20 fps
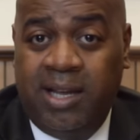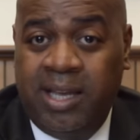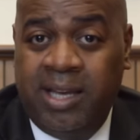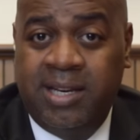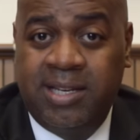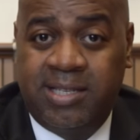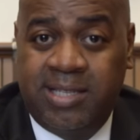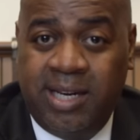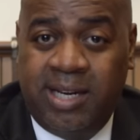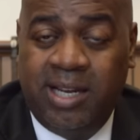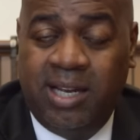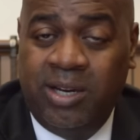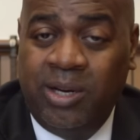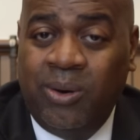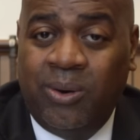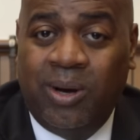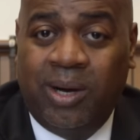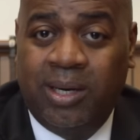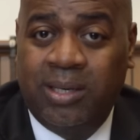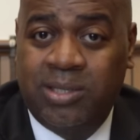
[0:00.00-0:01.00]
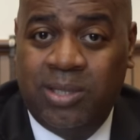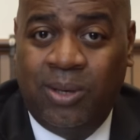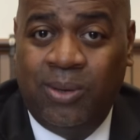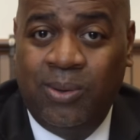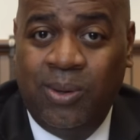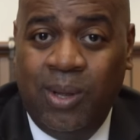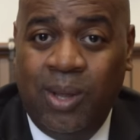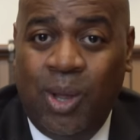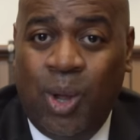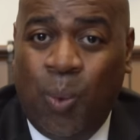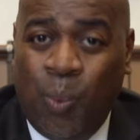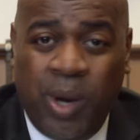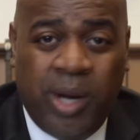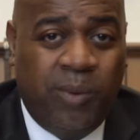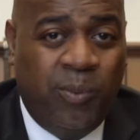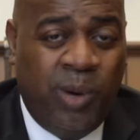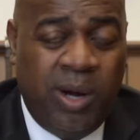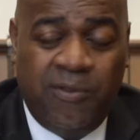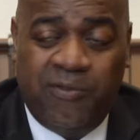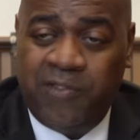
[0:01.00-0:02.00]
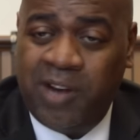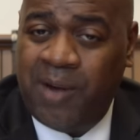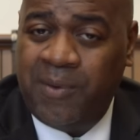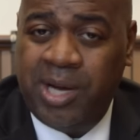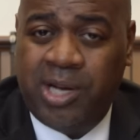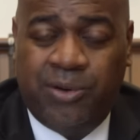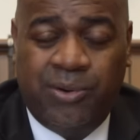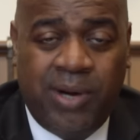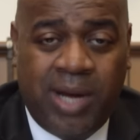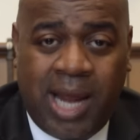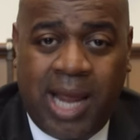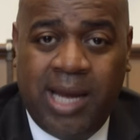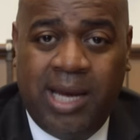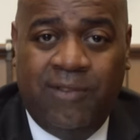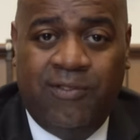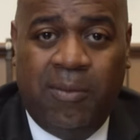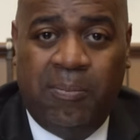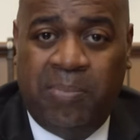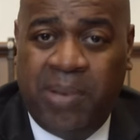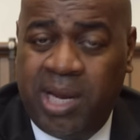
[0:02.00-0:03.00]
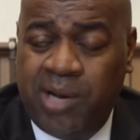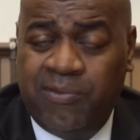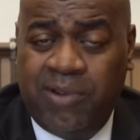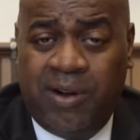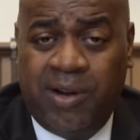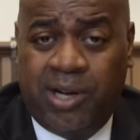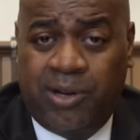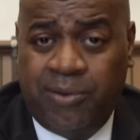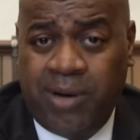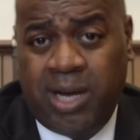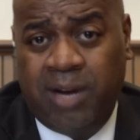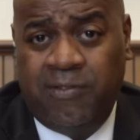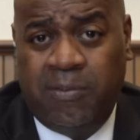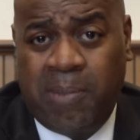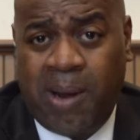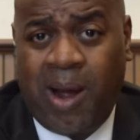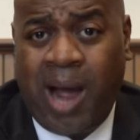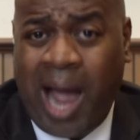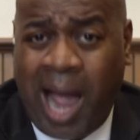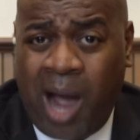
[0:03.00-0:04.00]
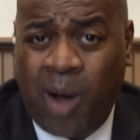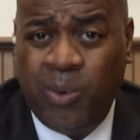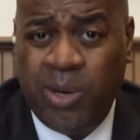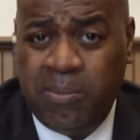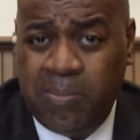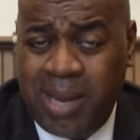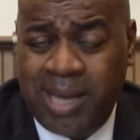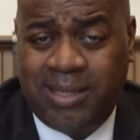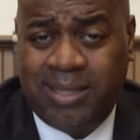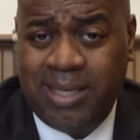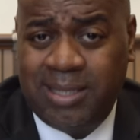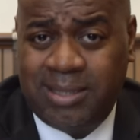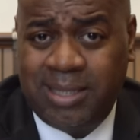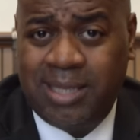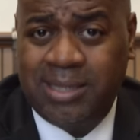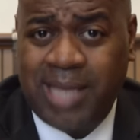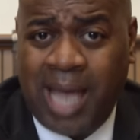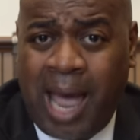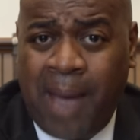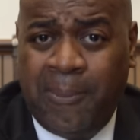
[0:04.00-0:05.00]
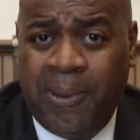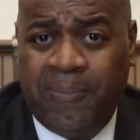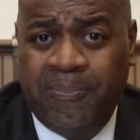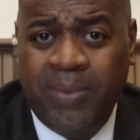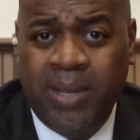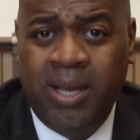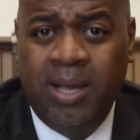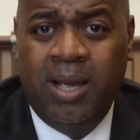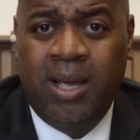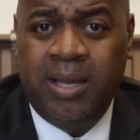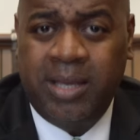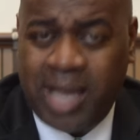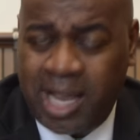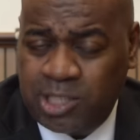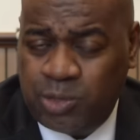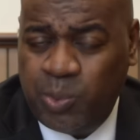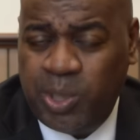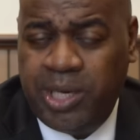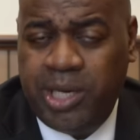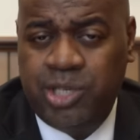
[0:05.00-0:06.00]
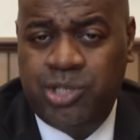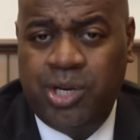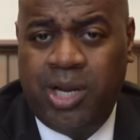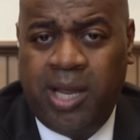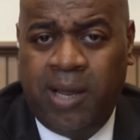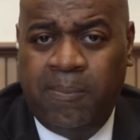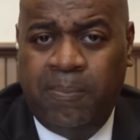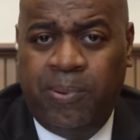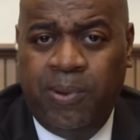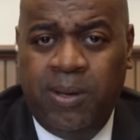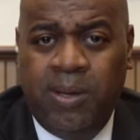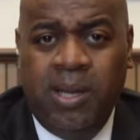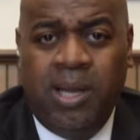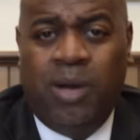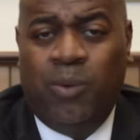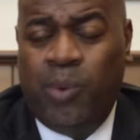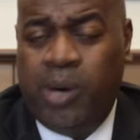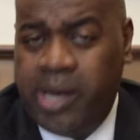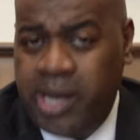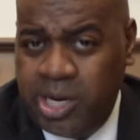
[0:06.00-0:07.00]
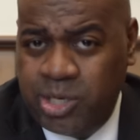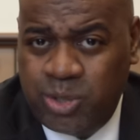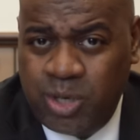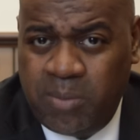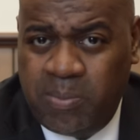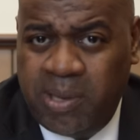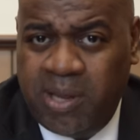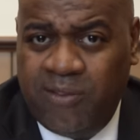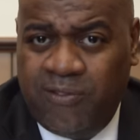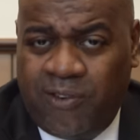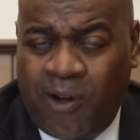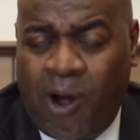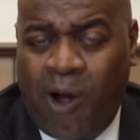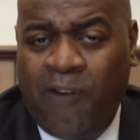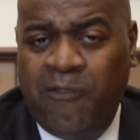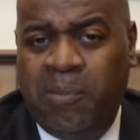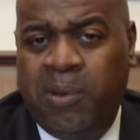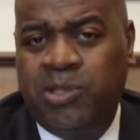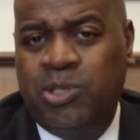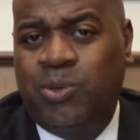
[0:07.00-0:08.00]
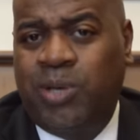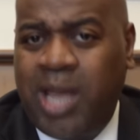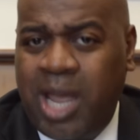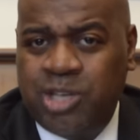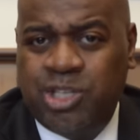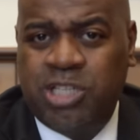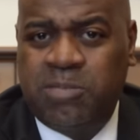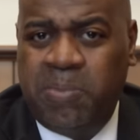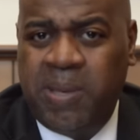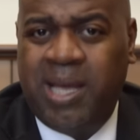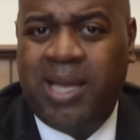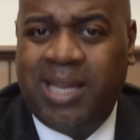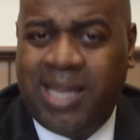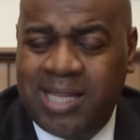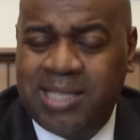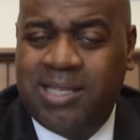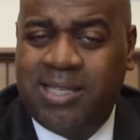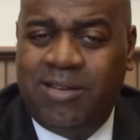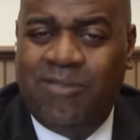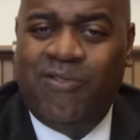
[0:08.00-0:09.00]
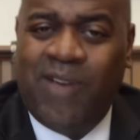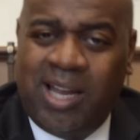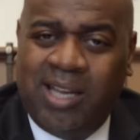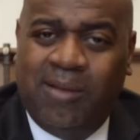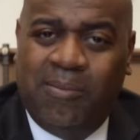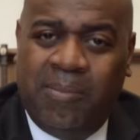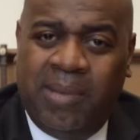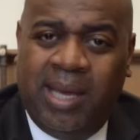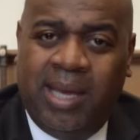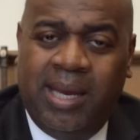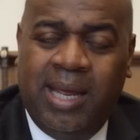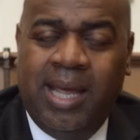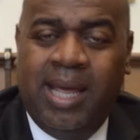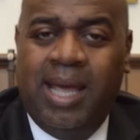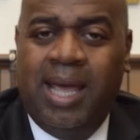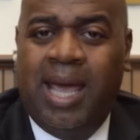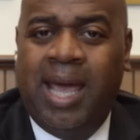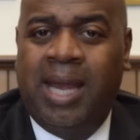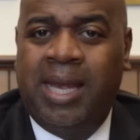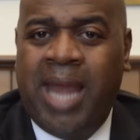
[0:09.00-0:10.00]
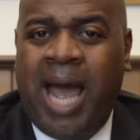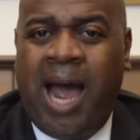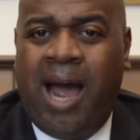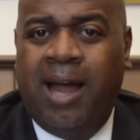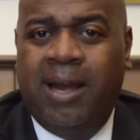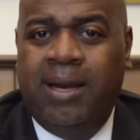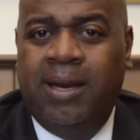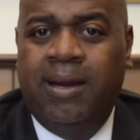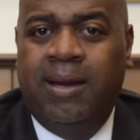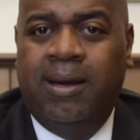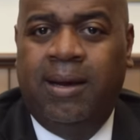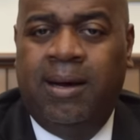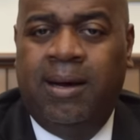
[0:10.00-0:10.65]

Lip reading: in the city of Newark. So we're very creative, have been very creative about how we make these things happen. Yes, we need your input. We need you to be involved. But you can't just be against development and not